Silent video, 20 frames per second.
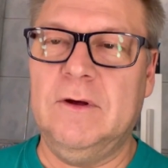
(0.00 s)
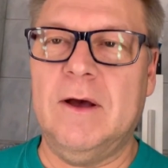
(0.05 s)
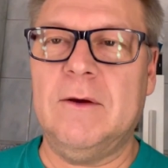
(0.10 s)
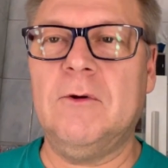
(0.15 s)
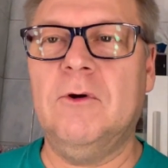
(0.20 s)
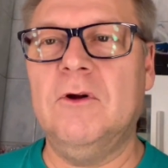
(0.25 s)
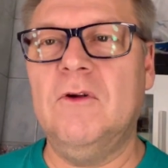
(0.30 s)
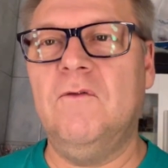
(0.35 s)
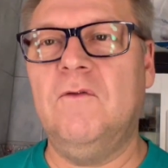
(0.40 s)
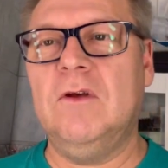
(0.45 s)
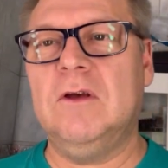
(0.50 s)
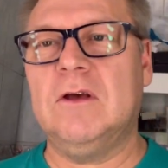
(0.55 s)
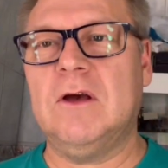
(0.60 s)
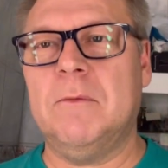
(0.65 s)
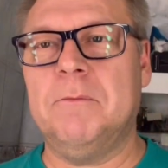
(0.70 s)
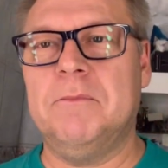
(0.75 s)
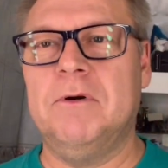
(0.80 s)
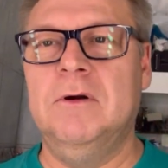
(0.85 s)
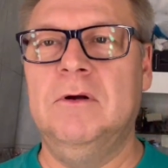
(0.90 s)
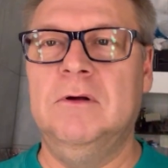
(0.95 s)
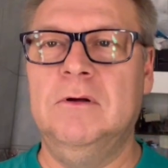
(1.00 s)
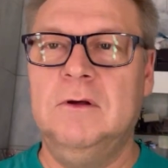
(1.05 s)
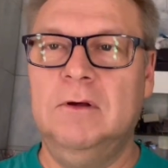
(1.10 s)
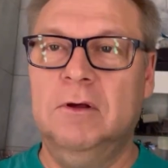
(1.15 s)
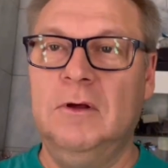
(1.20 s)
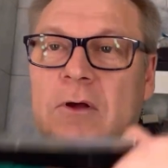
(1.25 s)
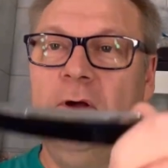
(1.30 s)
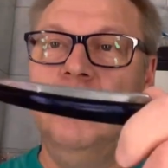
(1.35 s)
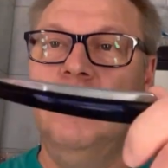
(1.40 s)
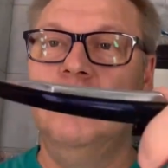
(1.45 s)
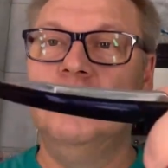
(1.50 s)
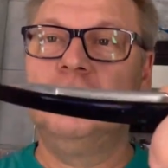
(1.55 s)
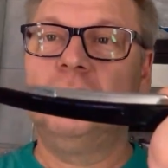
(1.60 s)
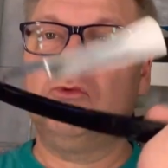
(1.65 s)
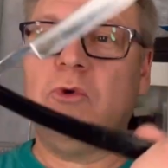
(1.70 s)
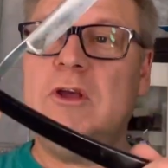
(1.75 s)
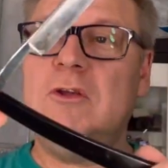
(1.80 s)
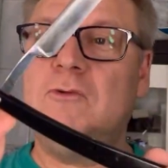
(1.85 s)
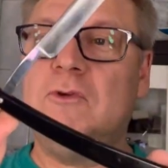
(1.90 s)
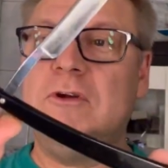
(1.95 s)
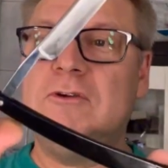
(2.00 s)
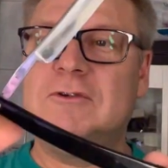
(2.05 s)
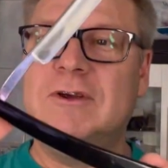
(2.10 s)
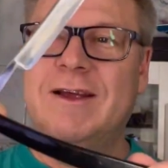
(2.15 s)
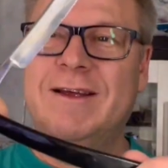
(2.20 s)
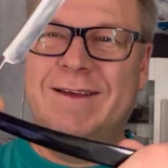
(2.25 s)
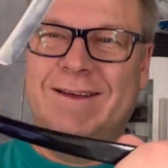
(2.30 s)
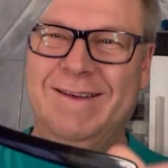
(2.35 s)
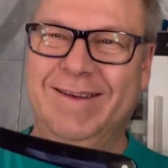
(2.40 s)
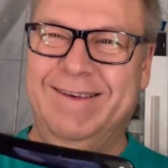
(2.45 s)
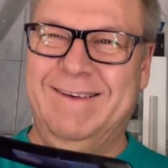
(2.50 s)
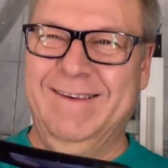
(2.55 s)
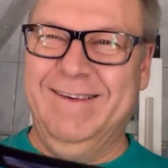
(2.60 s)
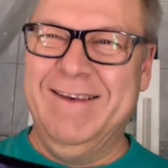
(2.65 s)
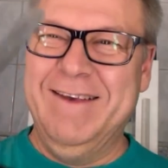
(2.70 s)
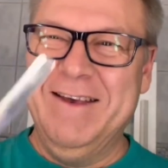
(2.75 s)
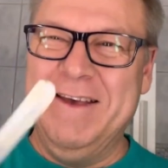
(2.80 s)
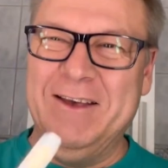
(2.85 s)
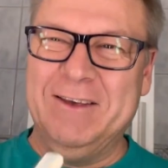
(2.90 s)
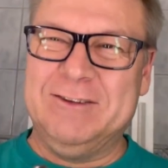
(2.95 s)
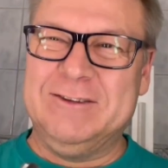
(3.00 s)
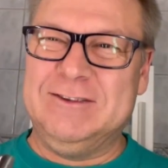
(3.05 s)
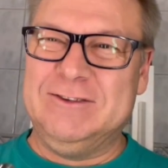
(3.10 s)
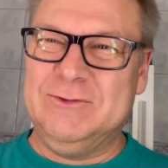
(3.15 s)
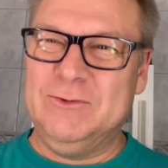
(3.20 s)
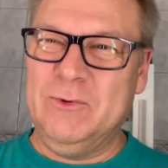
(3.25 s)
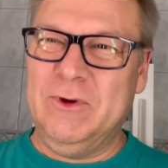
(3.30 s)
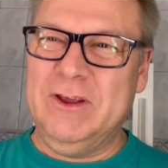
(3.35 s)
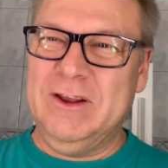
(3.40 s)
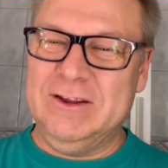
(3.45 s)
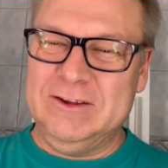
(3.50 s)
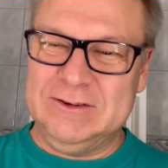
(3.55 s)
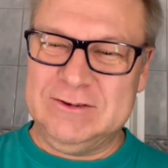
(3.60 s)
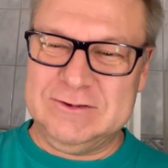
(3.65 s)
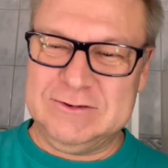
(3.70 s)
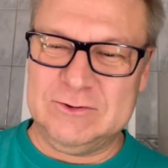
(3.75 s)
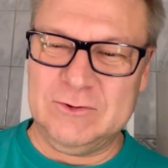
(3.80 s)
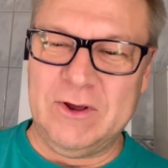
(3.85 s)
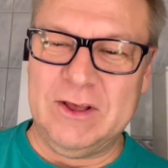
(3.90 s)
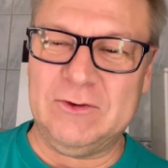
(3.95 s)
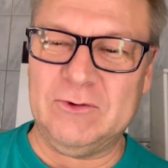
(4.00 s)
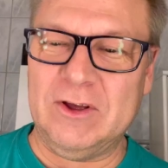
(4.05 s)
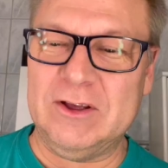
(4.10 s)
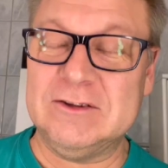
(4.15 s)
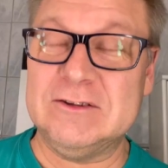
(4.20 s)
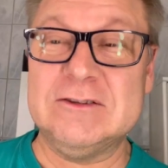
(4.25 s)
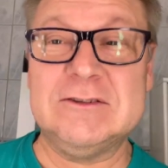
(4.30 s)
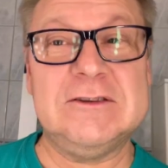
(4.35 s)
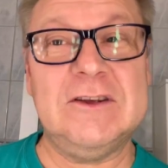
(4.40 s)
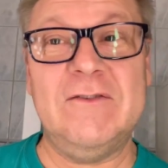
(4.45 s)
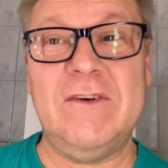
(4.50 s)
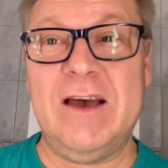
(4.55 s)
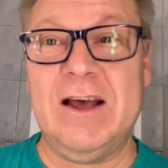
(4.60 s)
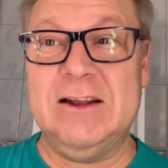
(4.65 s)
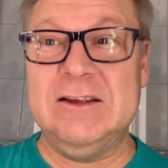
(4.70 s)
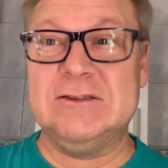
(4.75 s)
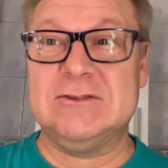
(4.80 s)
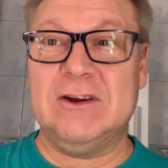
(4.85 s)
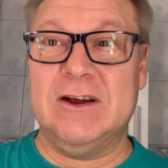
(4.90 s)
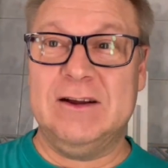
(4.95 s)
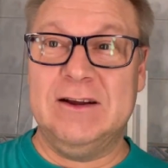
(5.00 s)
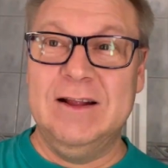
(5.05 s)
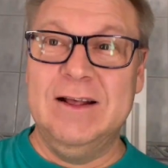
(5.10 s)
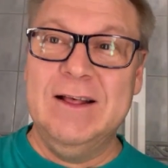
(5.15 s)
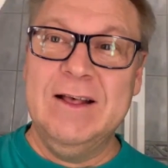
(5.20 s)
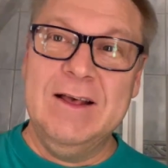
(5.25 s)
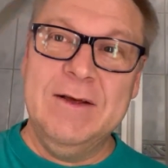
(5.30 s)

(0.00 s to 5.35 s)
I'm gonna flick up straight razor, a Swedish straight razor, Siv Helgstrand.